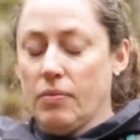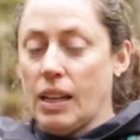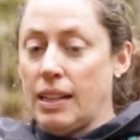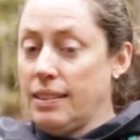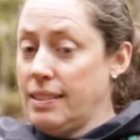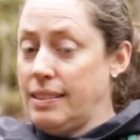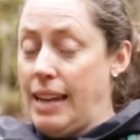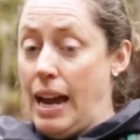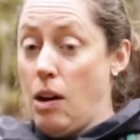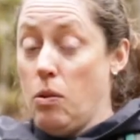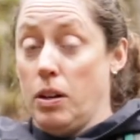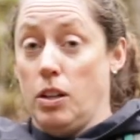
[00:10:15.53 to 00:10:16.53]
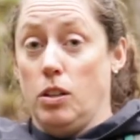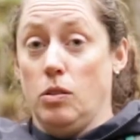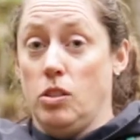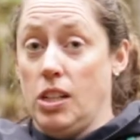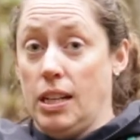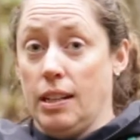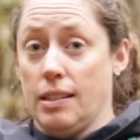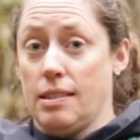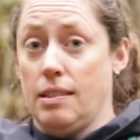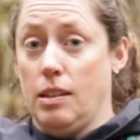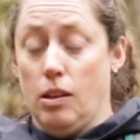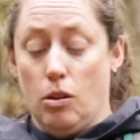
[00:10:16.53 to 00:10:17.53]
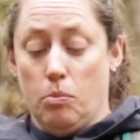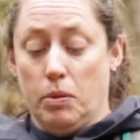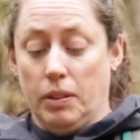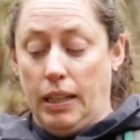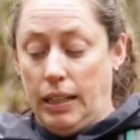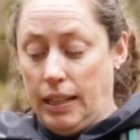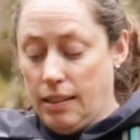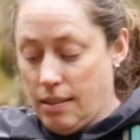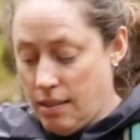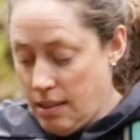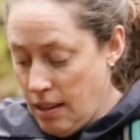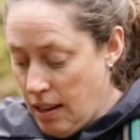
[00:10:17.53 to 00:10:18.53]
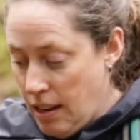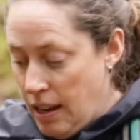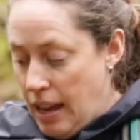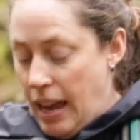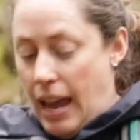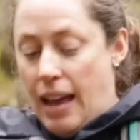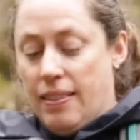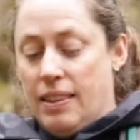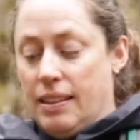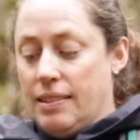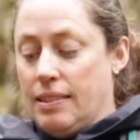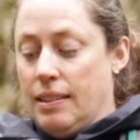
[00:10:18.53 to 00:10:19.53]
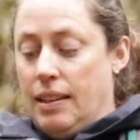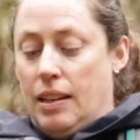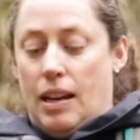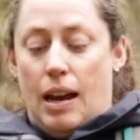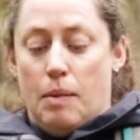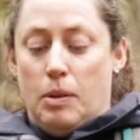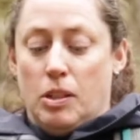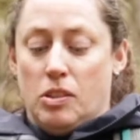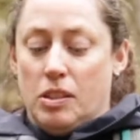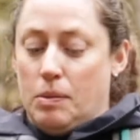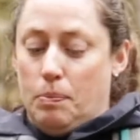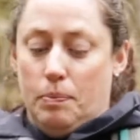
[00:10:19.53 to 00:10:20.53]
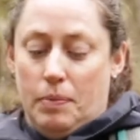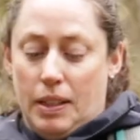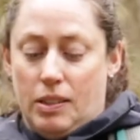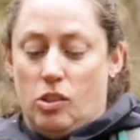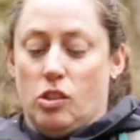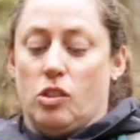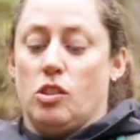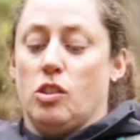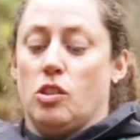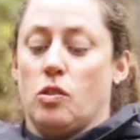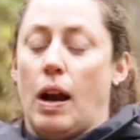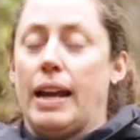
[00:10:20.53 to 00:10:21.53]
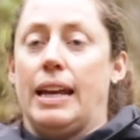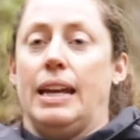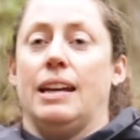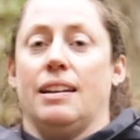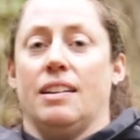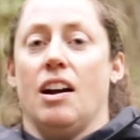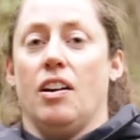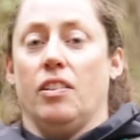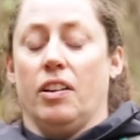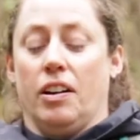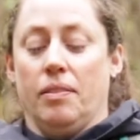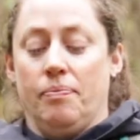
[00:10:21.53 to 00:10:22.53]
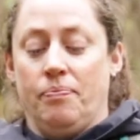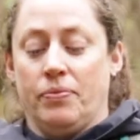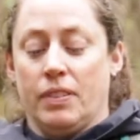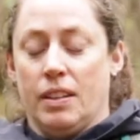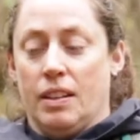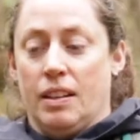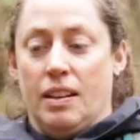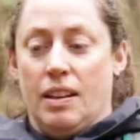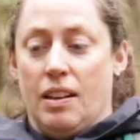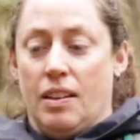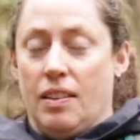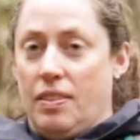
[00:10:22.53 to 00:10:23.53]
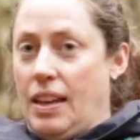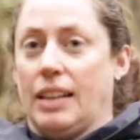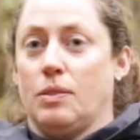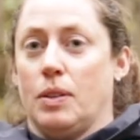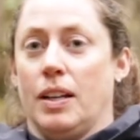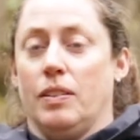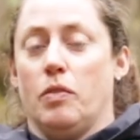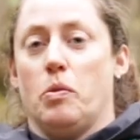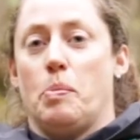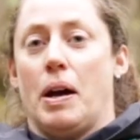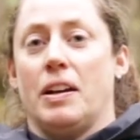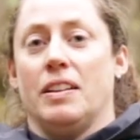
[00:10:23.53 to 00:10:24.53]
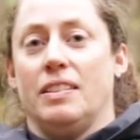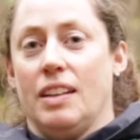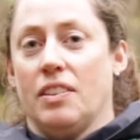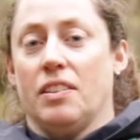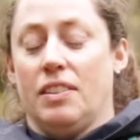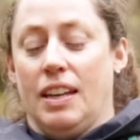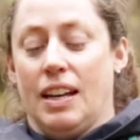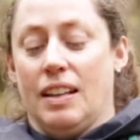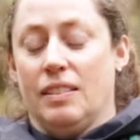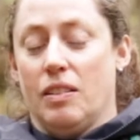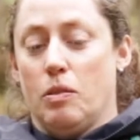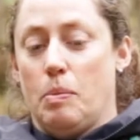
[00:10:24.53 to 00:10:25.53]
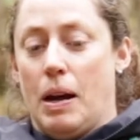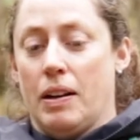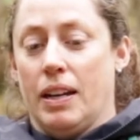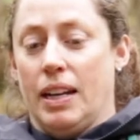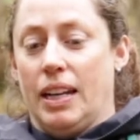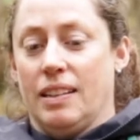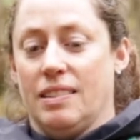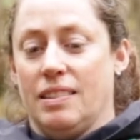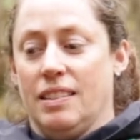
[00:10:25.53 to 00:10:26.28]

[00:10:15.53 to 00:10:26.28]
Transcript: It's now in a new genus, Neoboletus. And this, I mean, it's just striking in color. That's what I love about it. The other thing I love about it is